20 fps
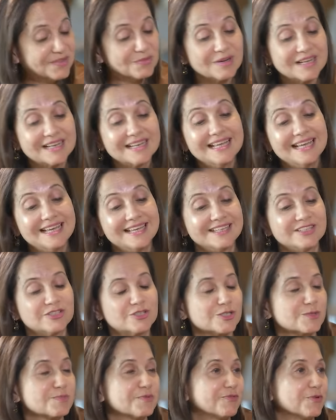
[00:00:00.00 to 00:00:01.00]
Well,
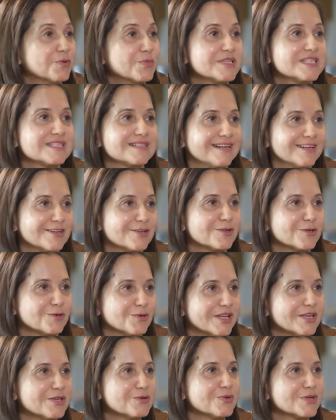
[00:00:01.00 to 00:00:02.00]
just before we started
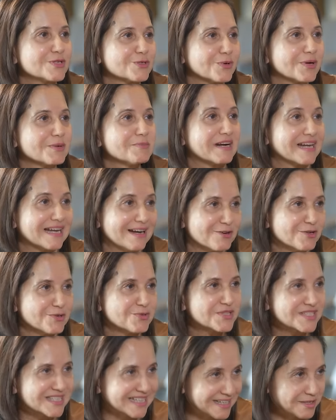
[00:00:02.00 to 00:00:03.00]
rolling, you were talking about how
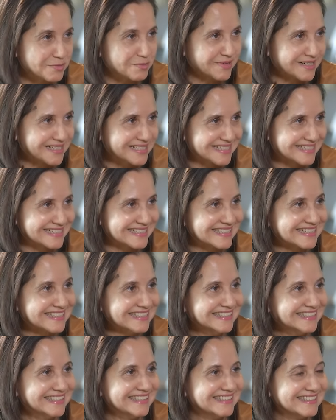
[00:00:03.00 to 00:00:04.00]
you celebrated
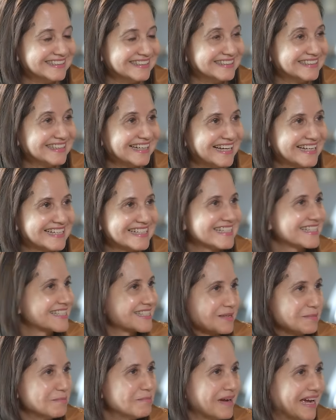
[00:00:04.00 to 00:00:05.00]
and
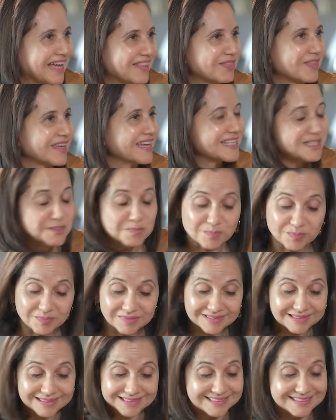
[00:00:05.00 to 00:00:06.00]
did some bad things.
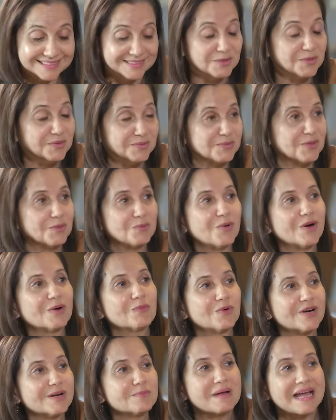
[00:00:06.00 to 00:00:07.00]
You know,
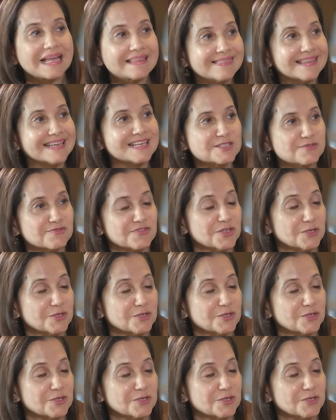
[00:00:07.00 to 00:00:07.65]
what are bad things for